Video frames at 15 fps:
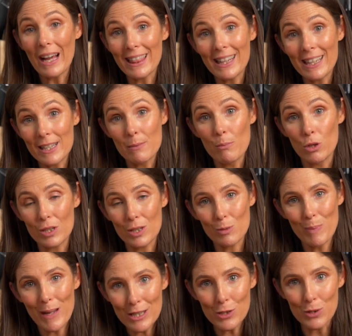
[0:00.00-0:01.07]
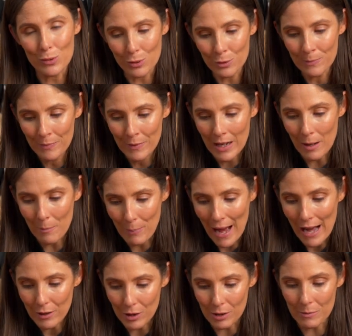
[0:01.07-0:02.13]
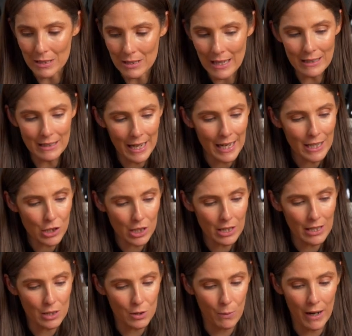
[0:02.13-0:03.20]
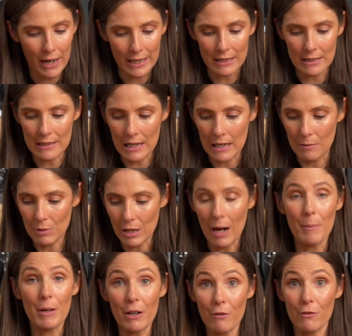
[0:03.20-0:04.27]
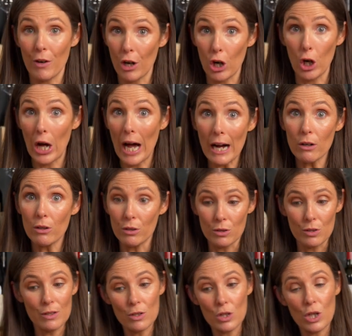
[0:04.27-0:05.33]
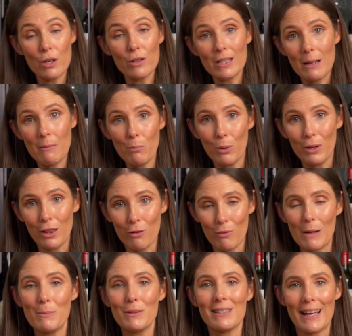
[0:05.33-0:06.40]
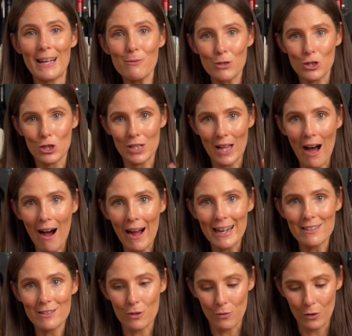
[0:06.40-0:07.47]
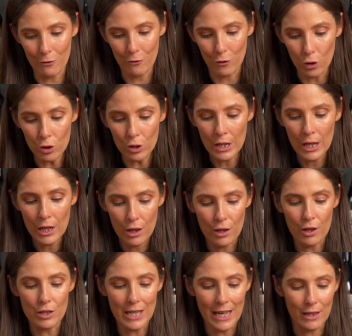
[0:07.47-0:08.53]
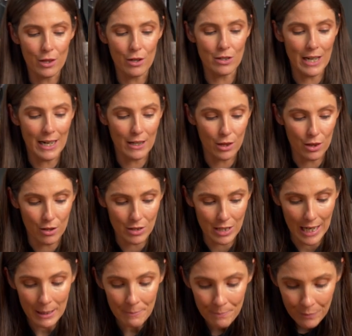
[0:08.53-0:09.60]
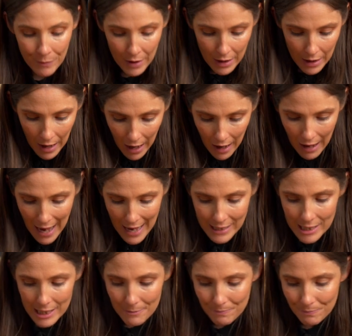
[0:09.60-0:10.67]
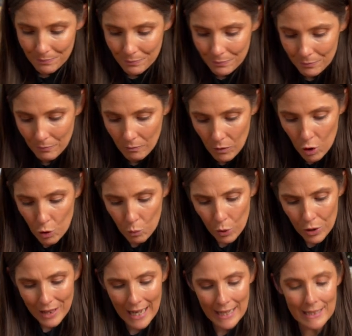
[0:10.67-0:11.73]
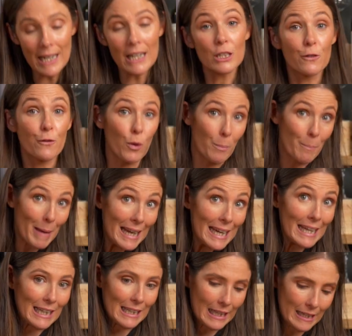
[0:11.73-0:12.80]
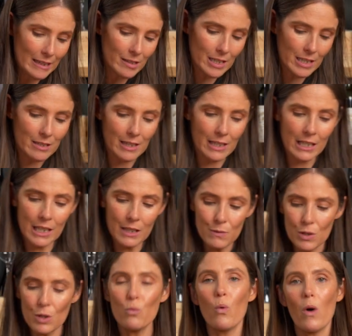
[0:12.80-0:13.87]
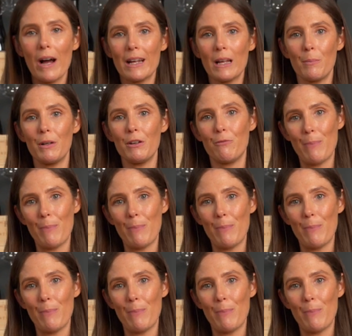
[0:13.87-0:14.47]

I think is most special about them is that each of these wines come in at very low alcohol. So this is 13.3%, which is the highest of the 4, 13, 13 and 13. And what that does for me, at least, is it gives the wine a bit of